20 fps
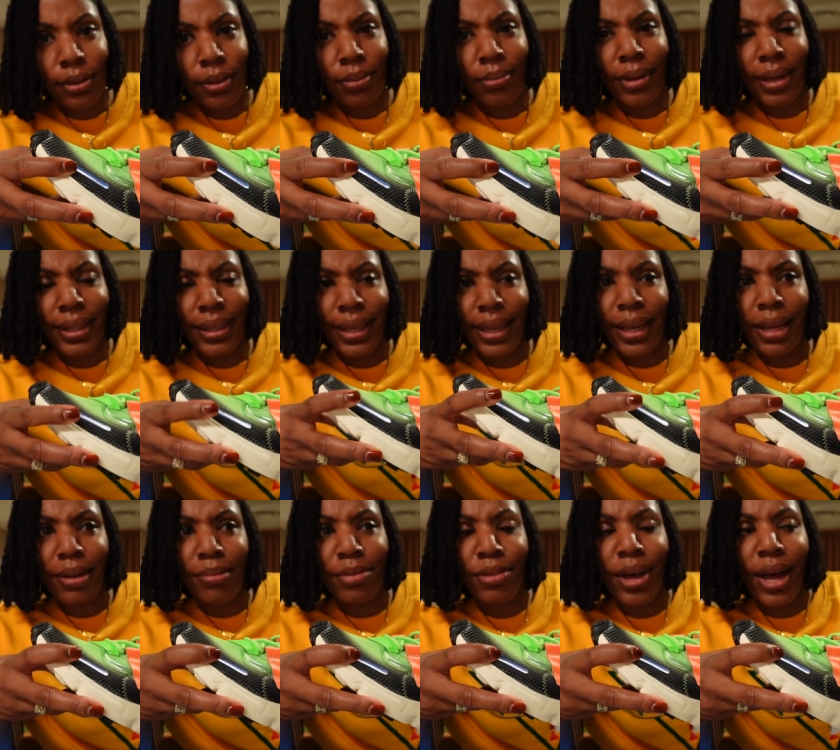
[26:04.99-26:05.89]
I'm like,
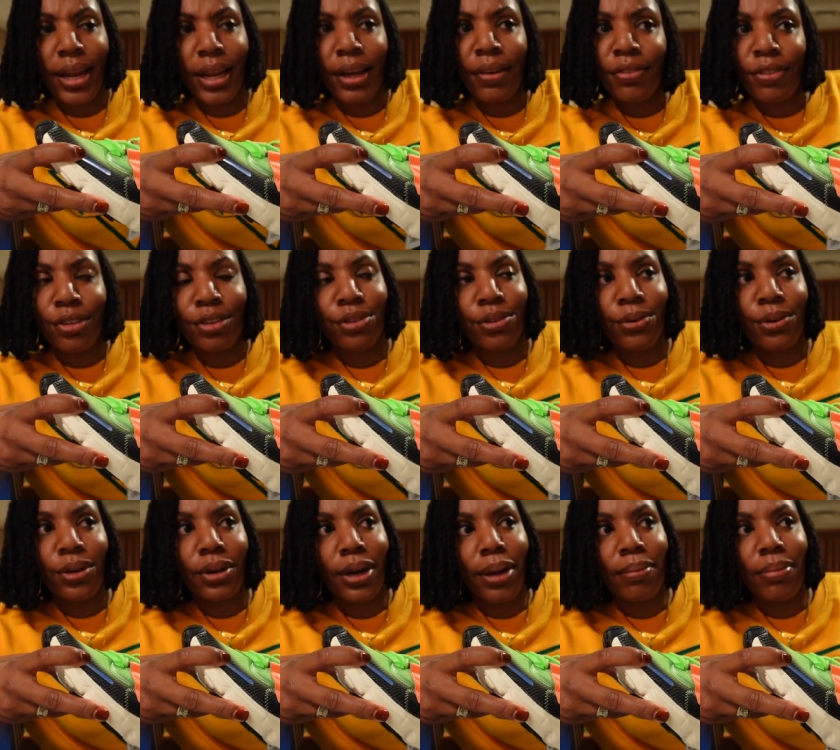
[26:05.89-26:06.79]
damn. So I left the
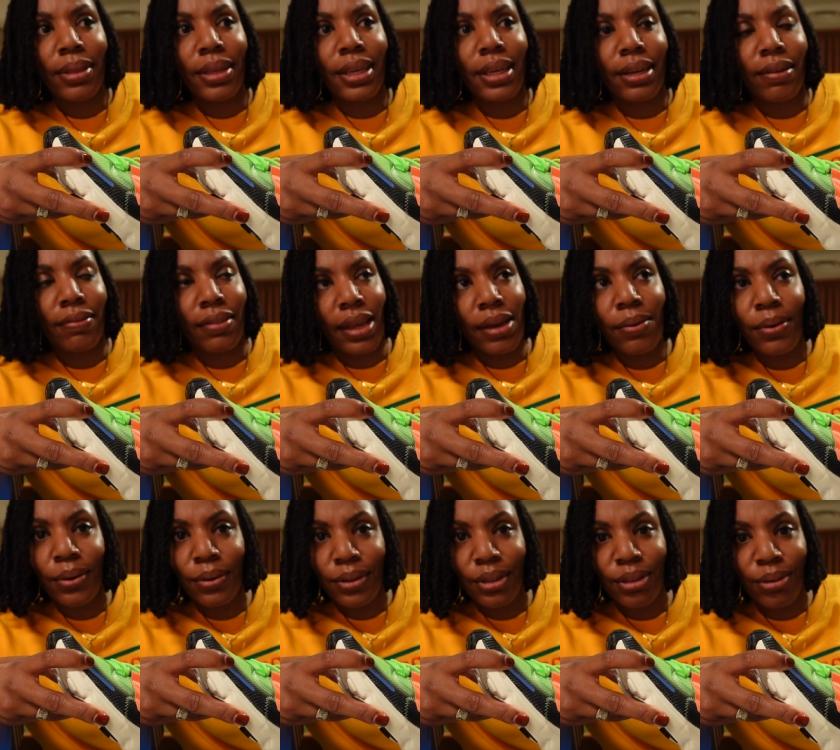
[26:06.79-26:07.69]
store and I'm thinking, if they were
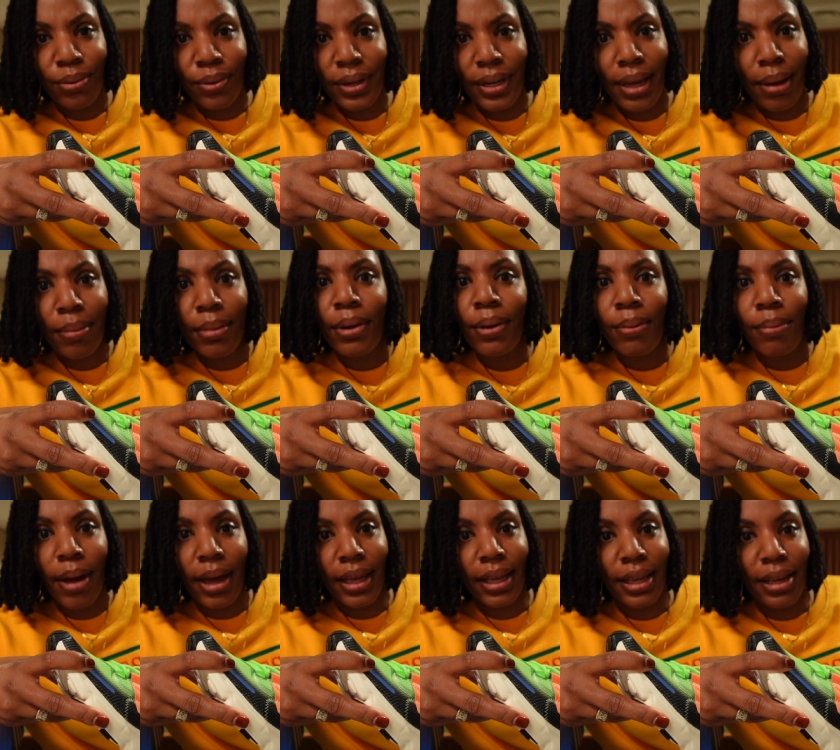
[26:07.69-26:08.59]
only $20, I'm gonna go
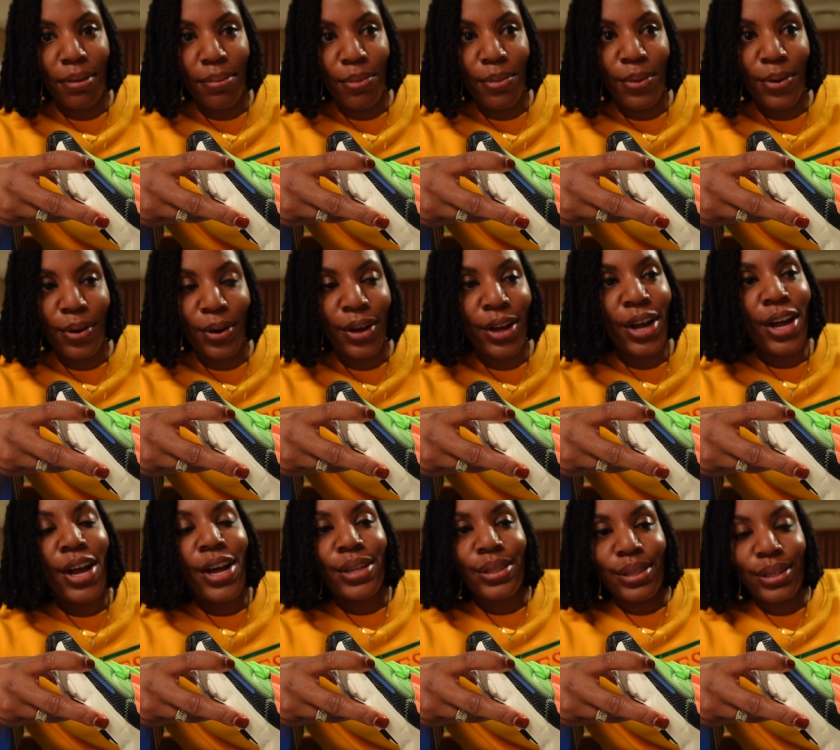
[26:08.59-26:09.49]
back and get more.
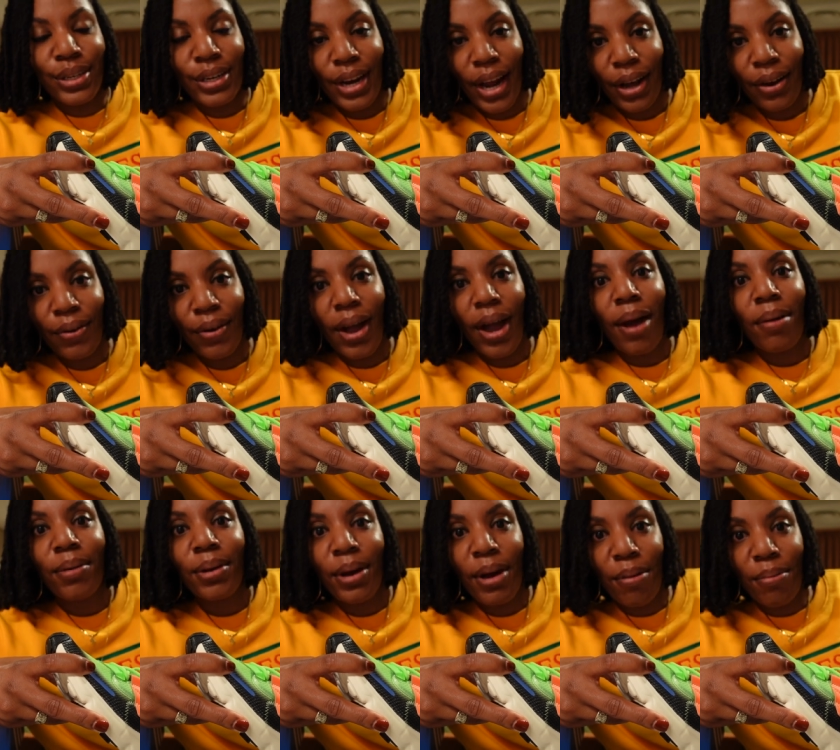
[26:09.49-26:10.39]
So then I
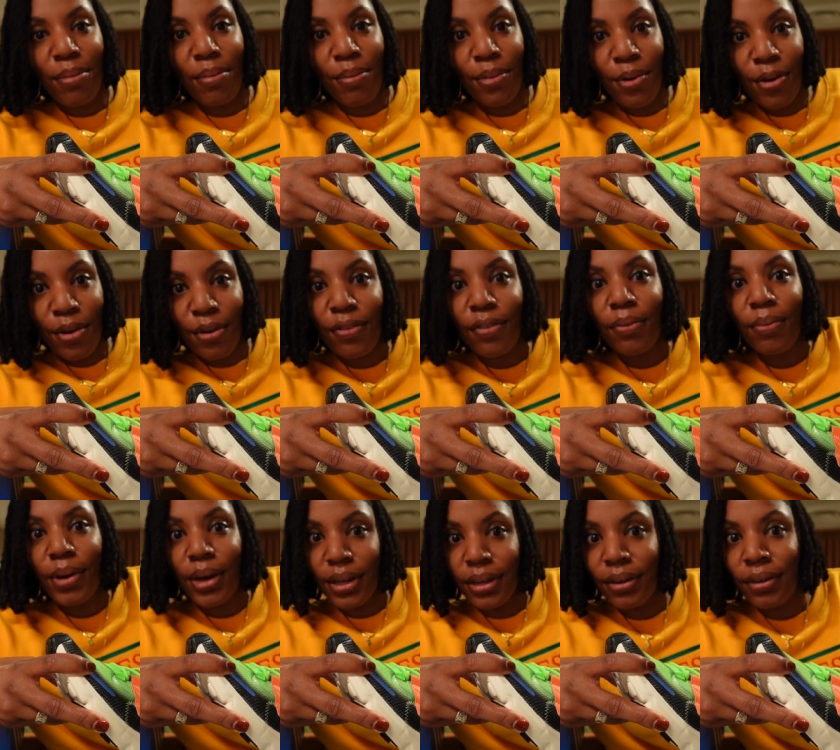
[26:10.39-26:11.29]
grabbed a couple more from
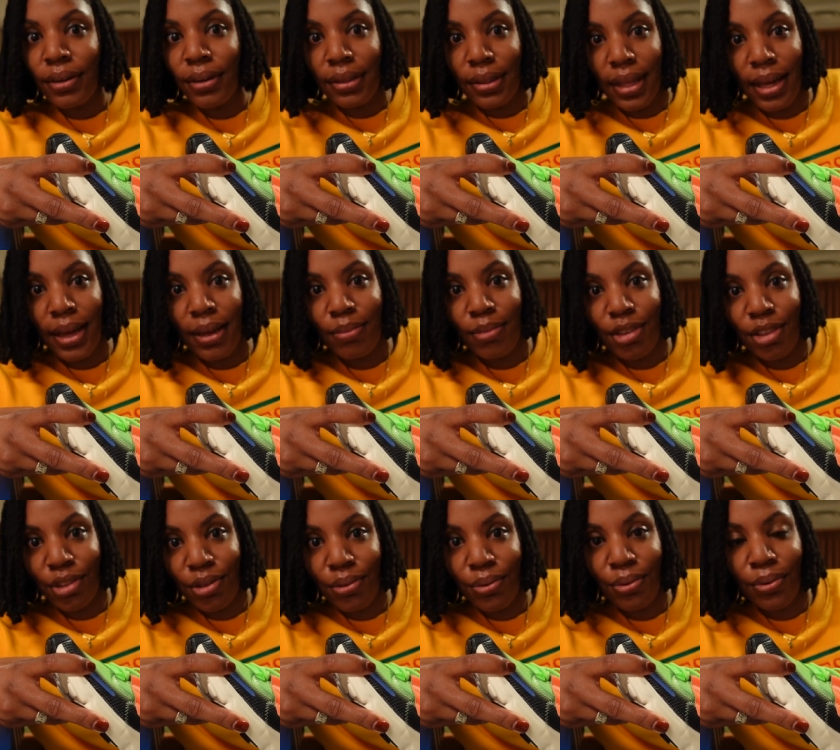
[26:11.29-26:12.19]
under the same
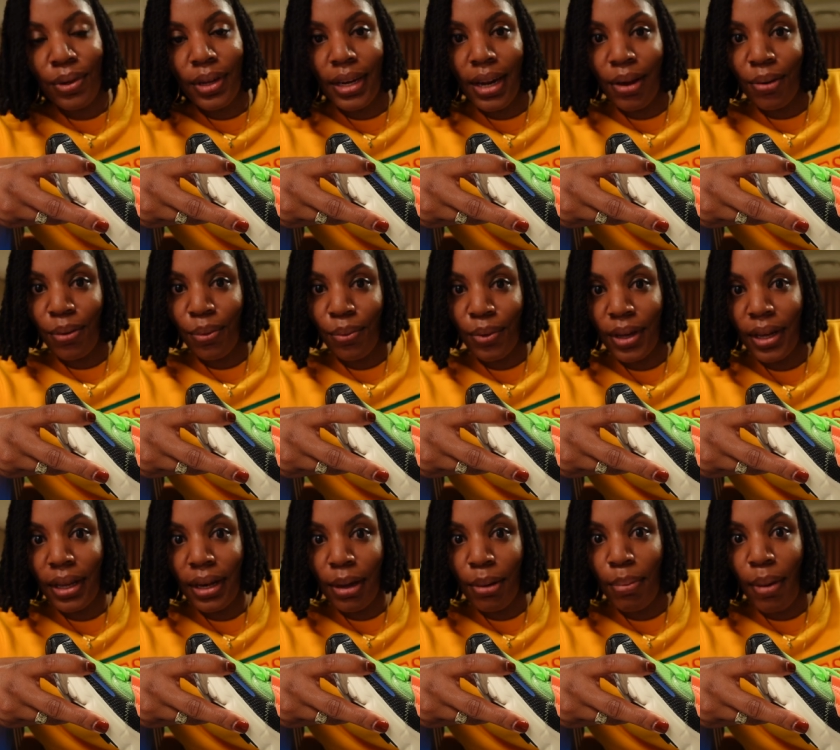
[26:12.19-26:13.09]
shoe, and they were
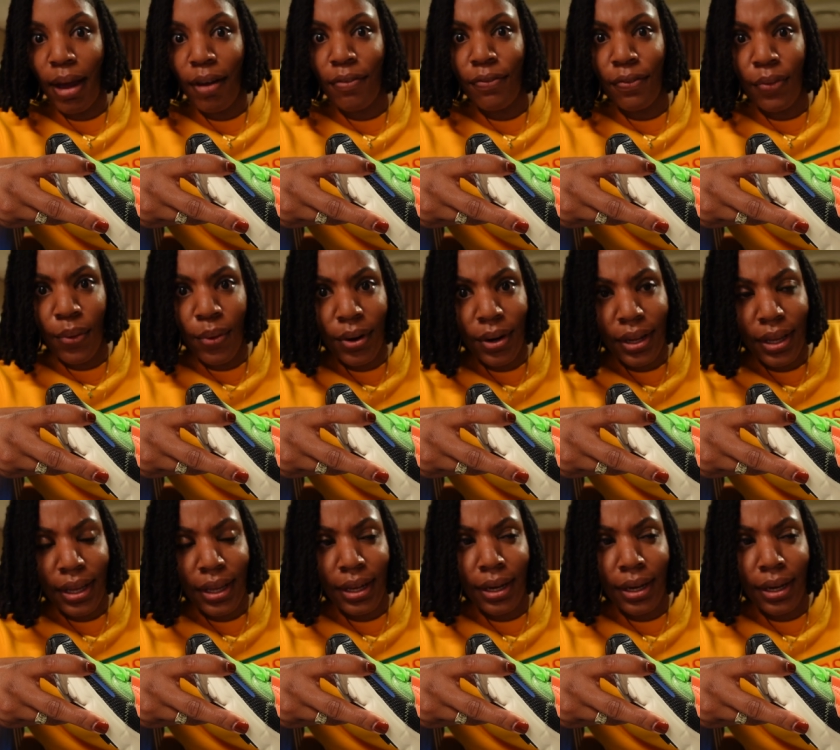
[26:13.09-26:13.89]
ringing up at $40.